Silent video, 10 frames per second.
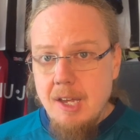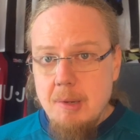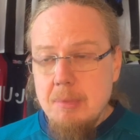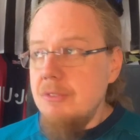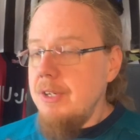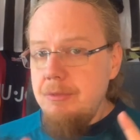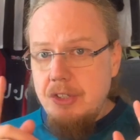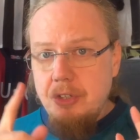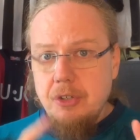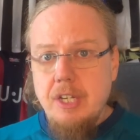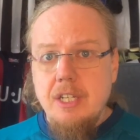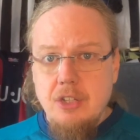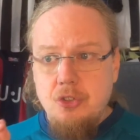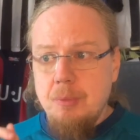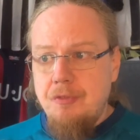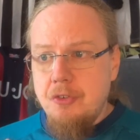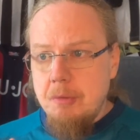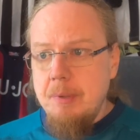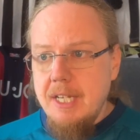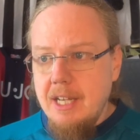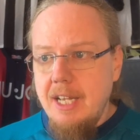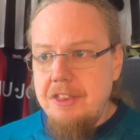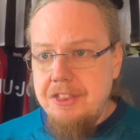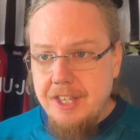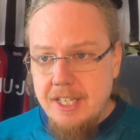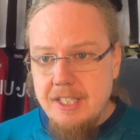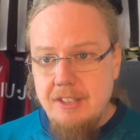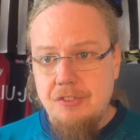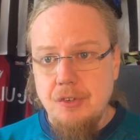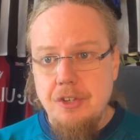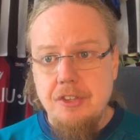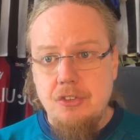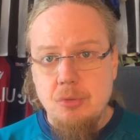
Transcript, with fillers: But when we're talking now top four battle, I think it is worth it to